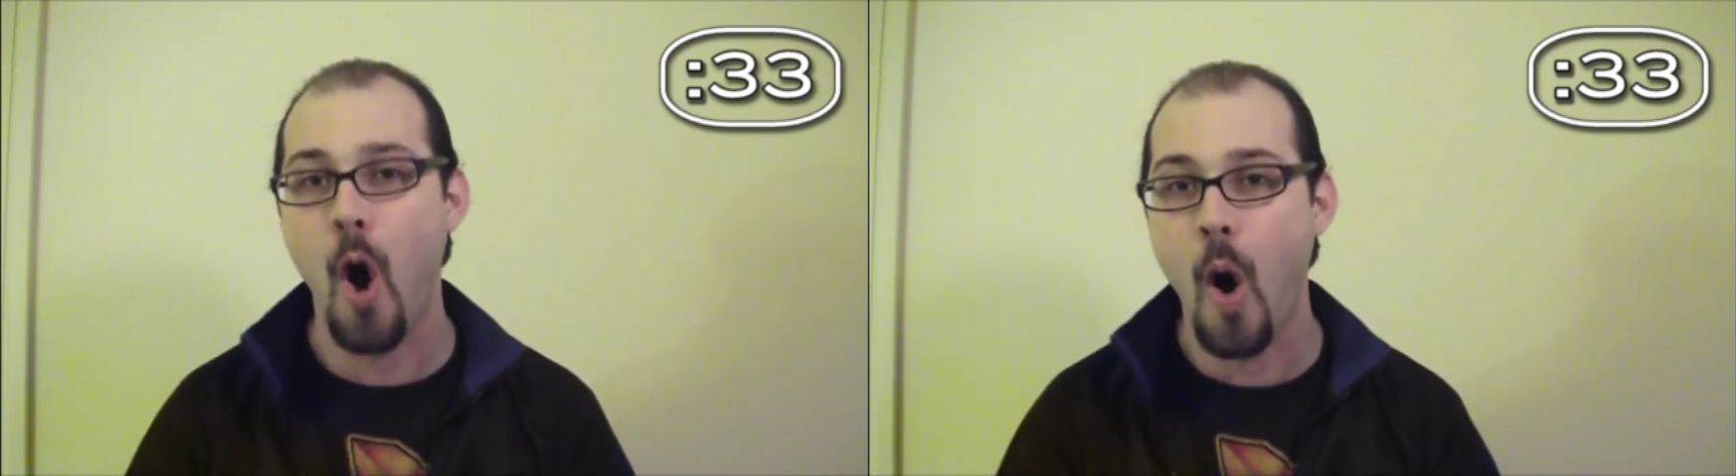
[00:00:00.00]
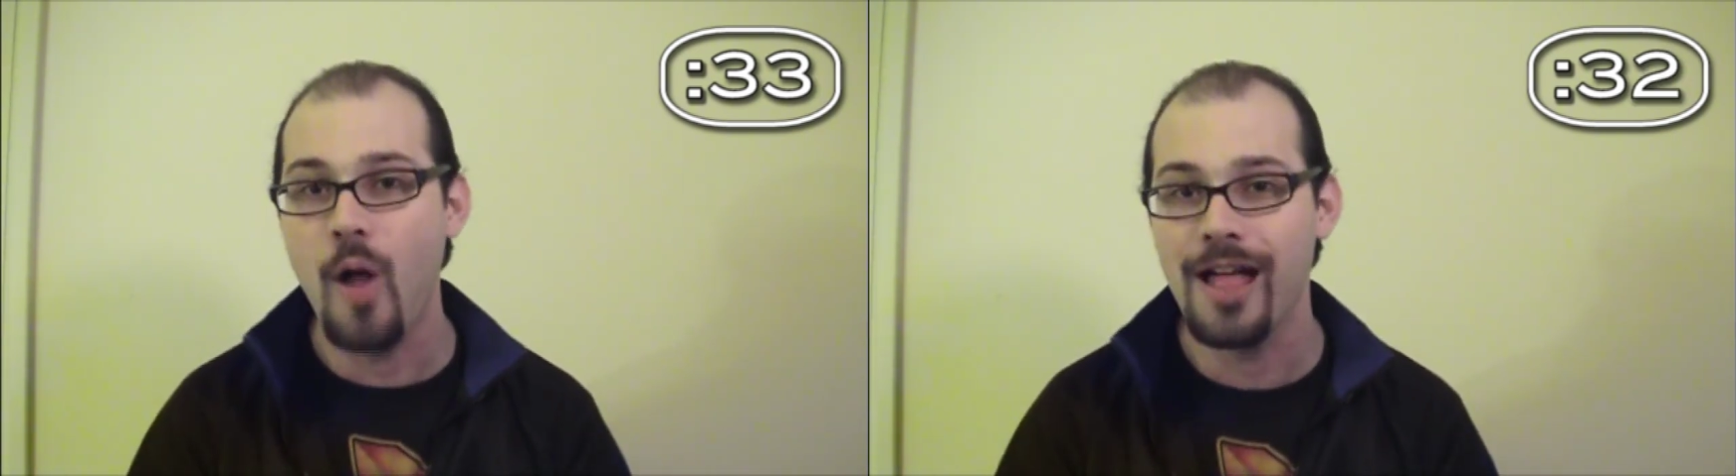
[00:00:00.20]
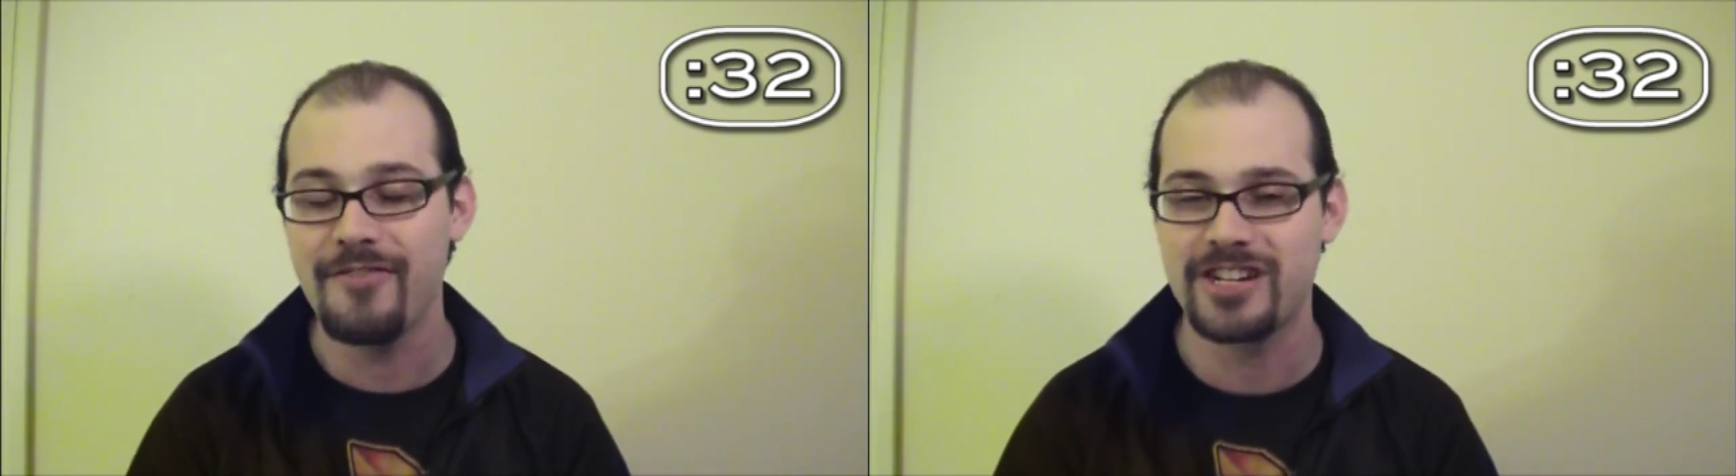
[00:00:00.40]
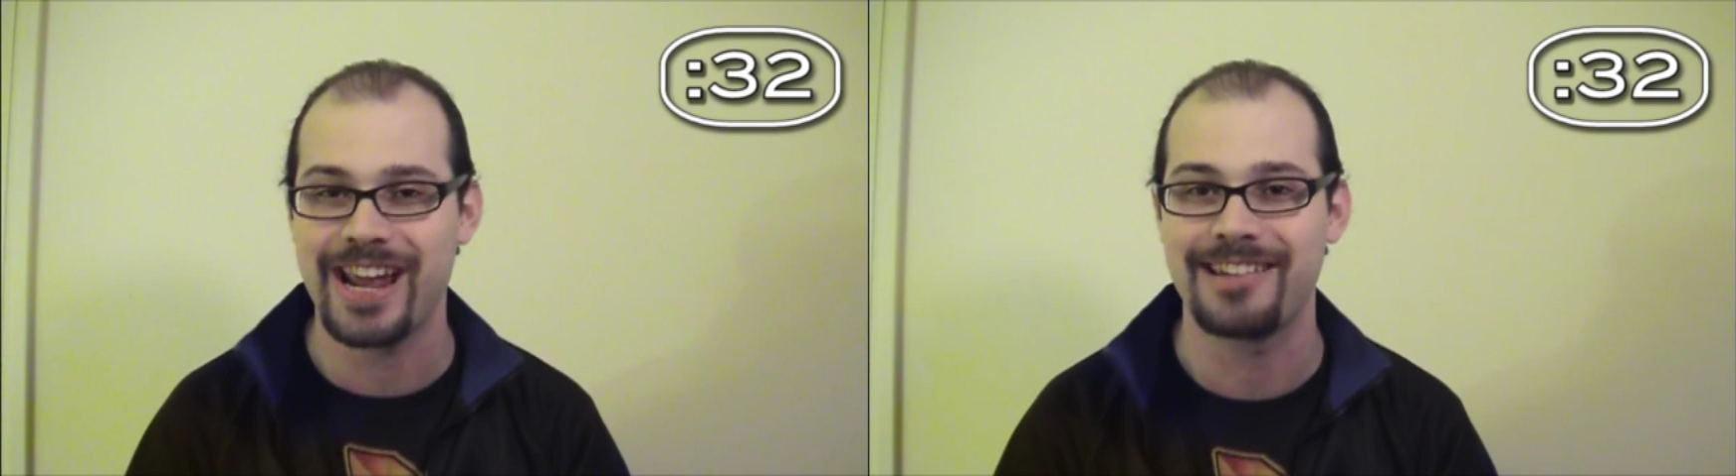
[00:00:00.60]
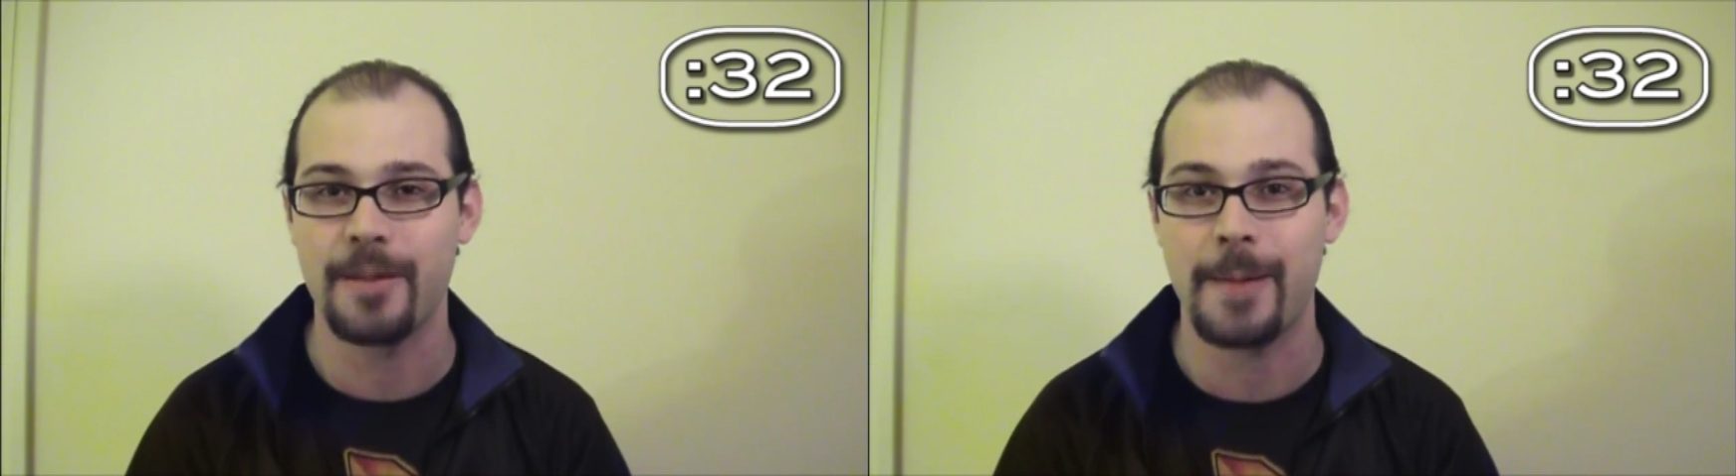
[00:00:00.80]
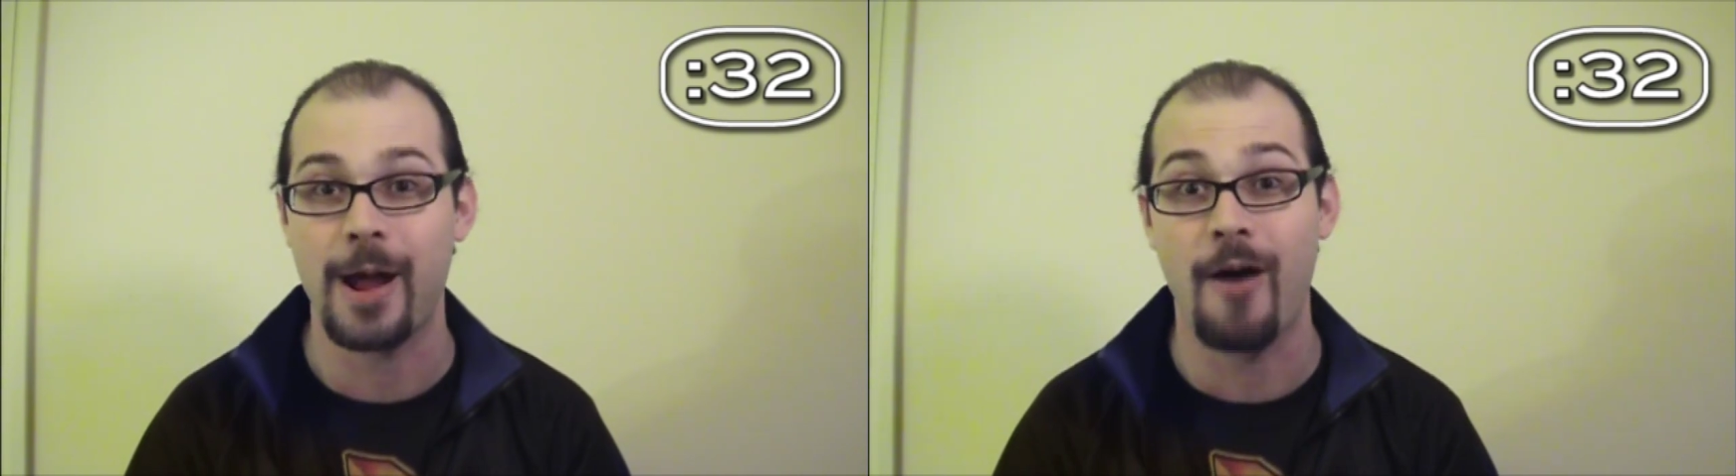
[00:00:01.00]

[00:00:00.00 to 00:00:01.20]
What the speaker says: all have a chance to pay